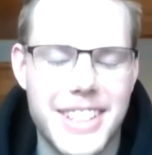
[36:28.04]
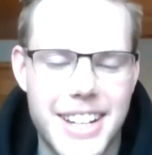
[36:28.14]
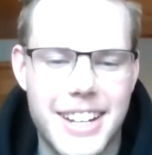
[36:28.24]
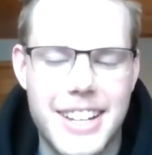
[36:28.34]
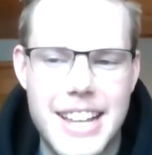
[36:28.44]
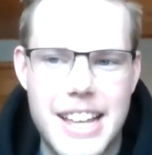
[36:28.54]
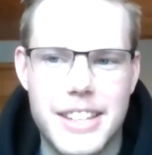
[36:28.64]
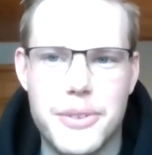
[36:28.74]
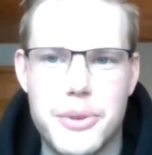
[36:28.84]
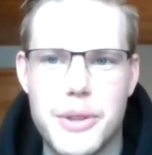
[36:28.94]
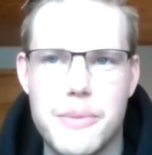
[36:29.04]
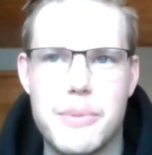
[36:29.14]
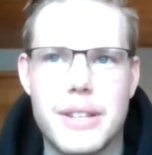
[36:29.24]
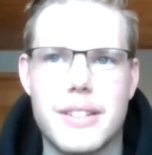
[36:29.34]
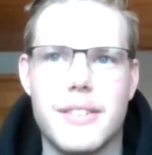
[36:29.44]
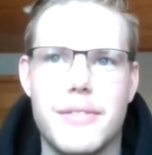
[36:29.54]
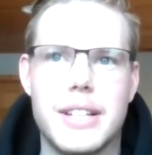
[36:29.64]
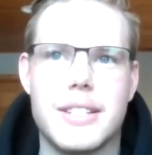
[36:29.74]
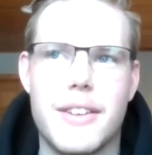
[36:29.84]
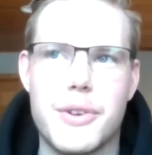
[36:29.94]
Yeah. Yeah. One of the best
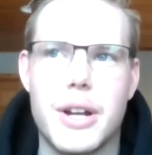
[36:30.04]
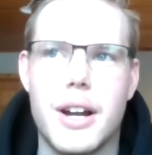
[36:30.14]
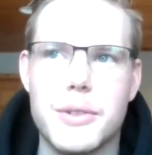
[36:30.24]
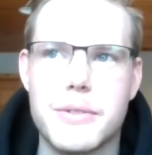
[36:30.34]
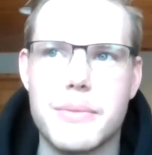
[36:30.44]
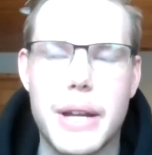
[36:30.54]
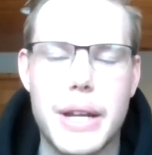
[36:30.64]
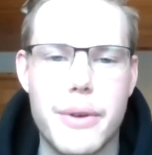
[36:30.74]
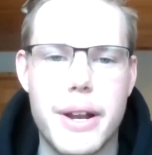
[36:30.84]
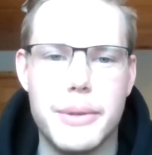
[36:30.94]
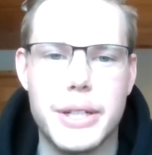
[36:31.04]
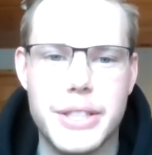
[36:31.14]
advice I ever got was from my grandma.